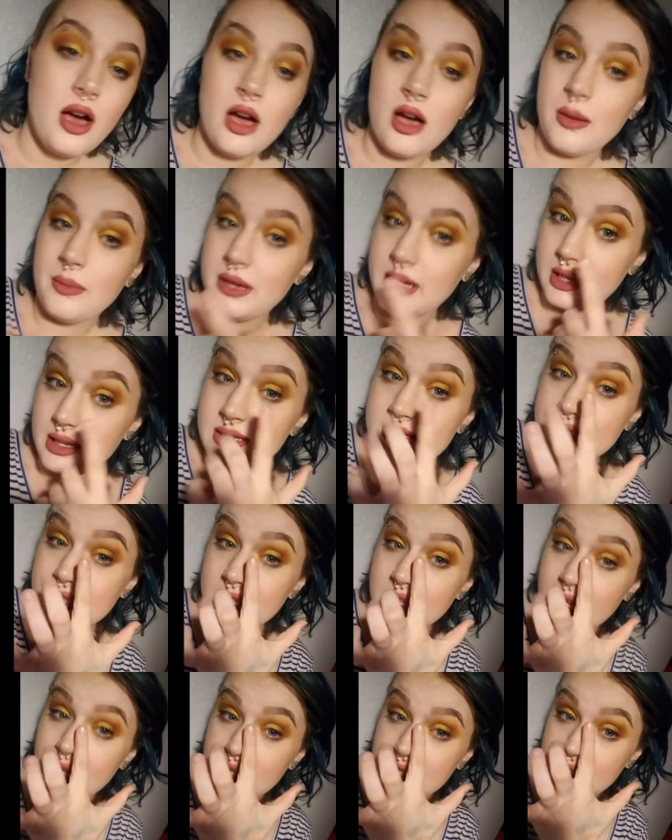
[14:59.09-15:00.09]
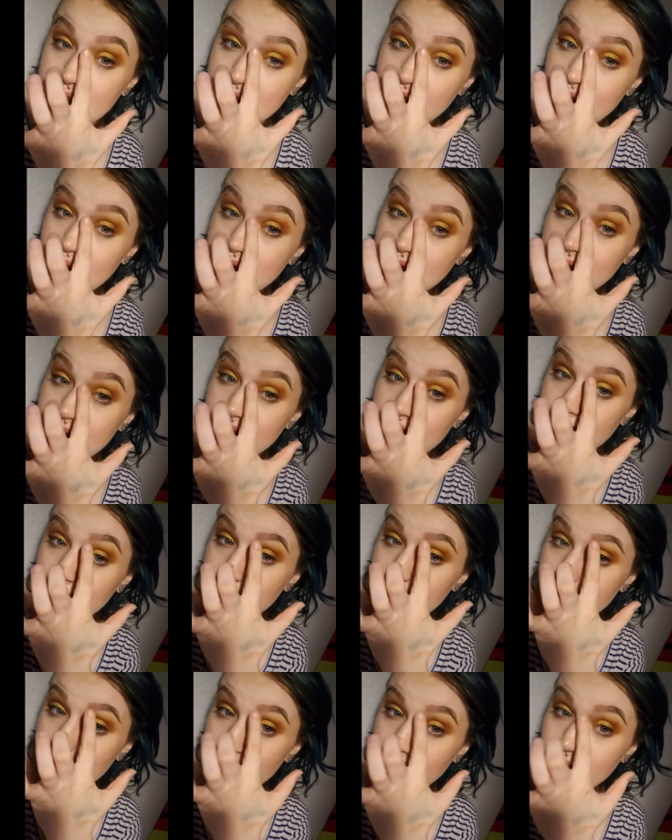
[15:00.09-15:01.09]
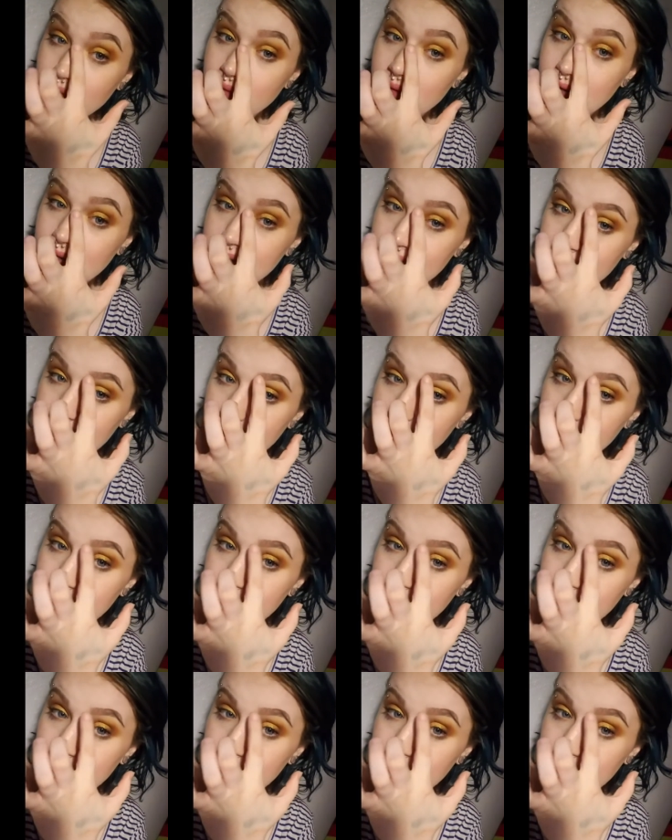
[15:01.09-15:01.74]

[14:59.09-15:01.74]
It is caking a little bit right